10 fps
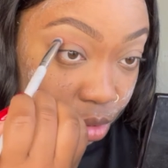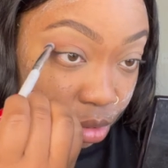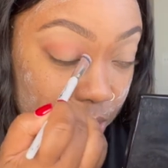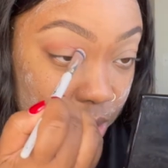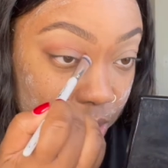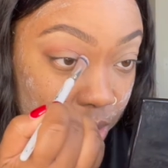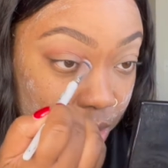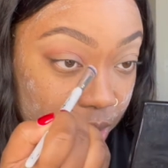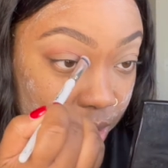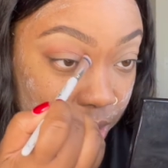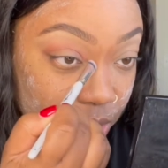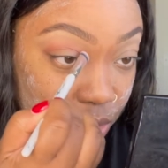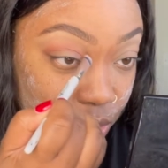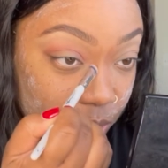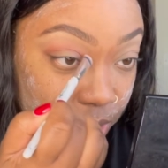And then another thing I like to
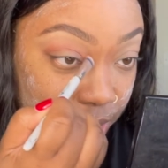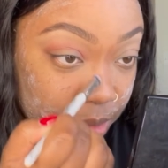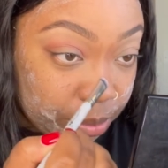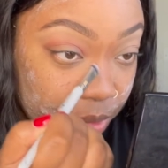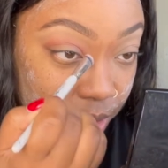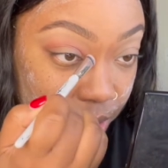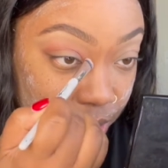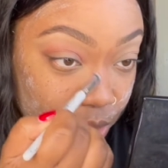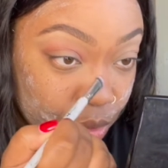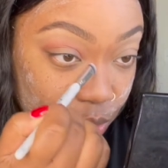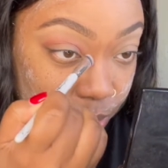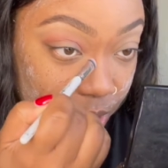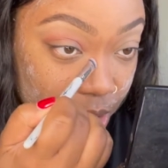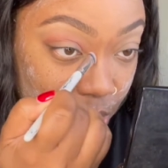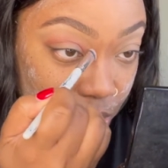do, I like to bring it into my
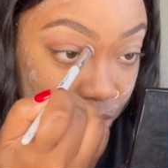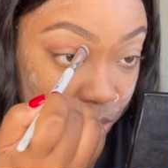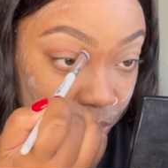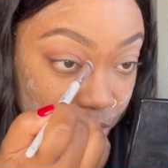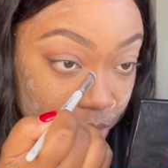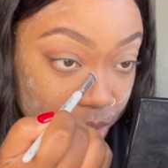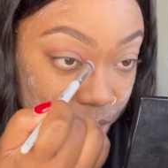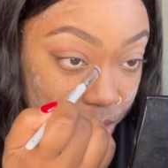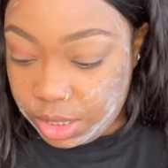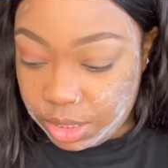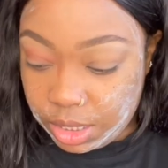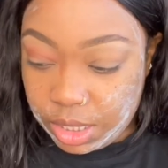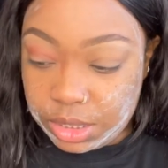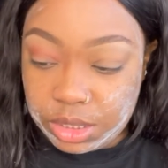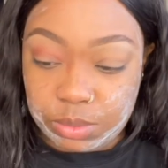contour. And then I
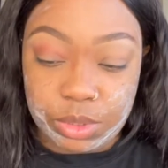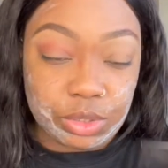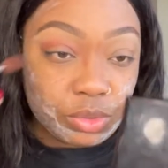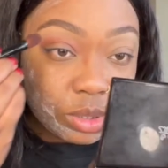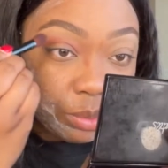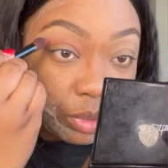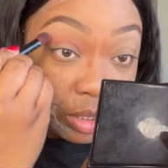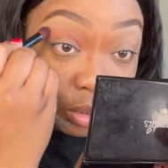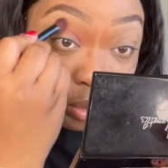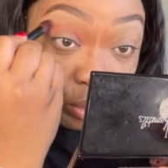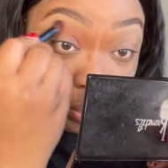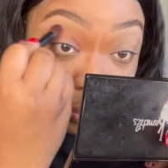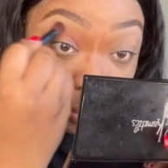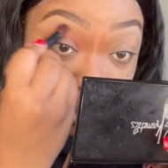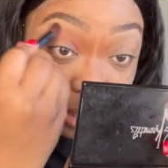just want to use a brush to
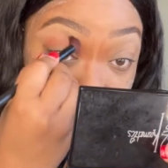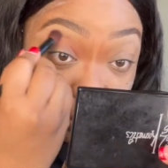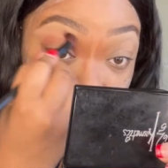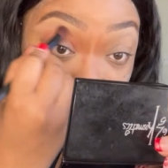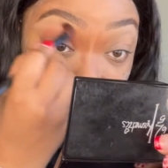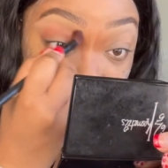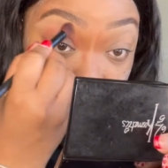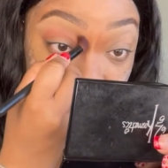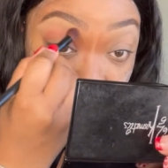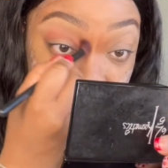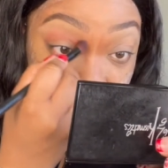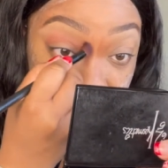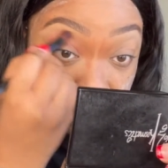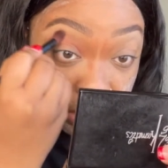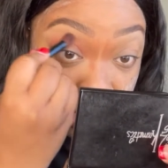smooth out the edges at
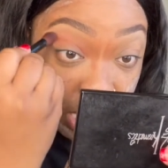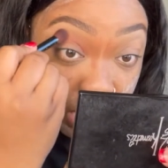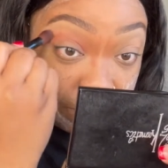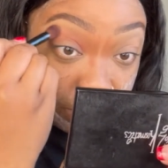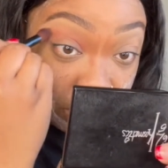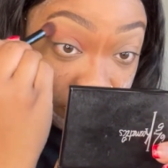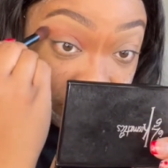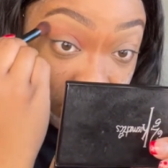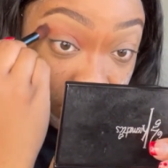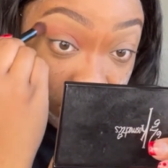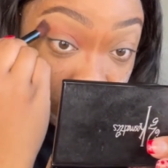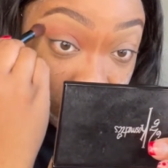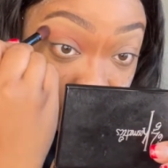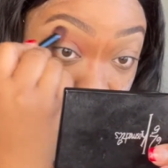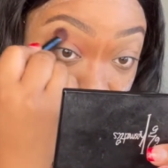the top of that
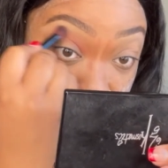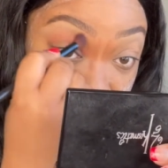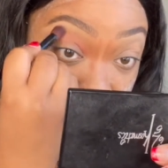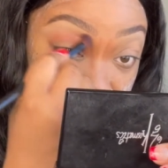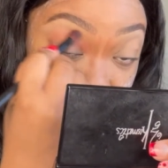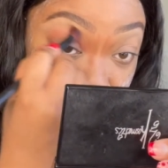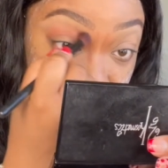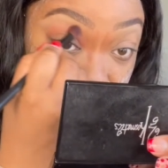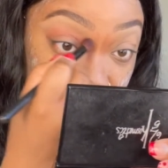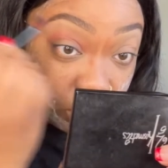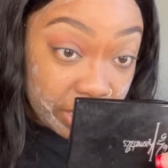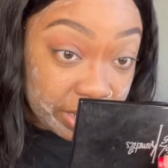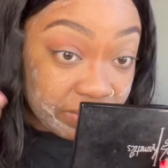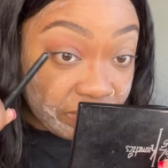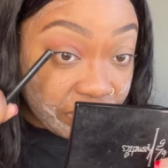to make it smoother, so like
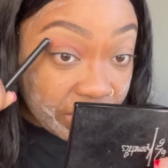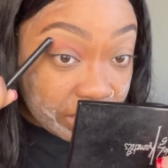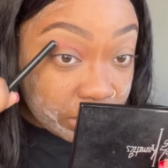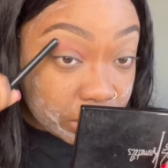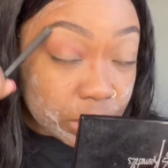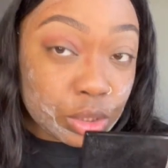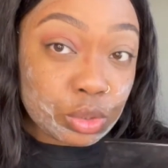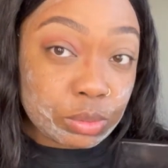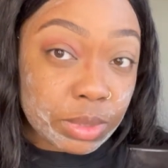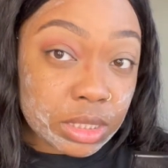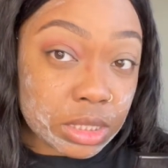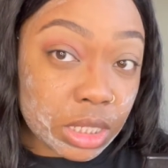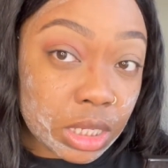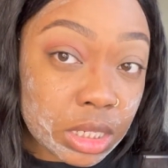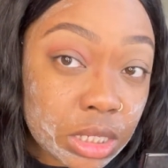it fades into my
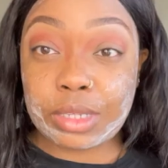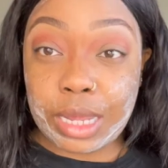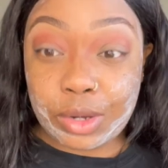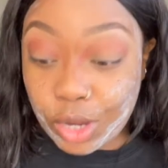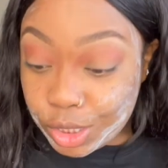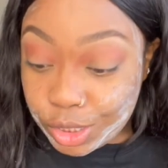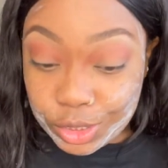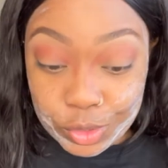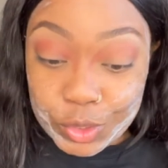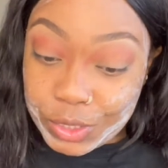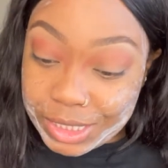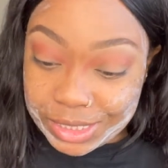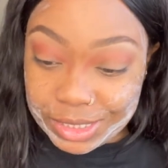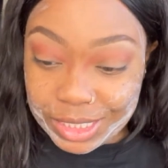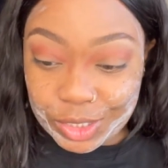skin. I know I look a little
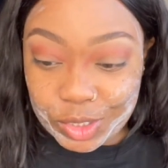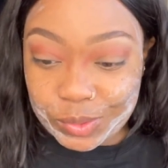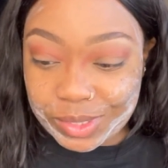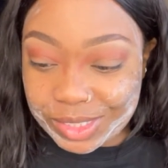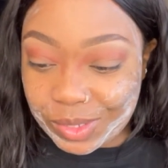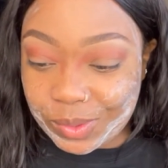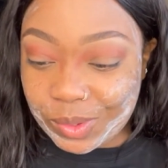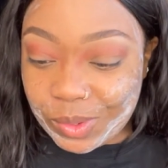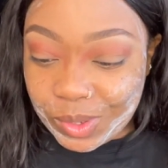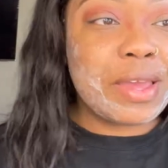crazy, like, girl, what's going on?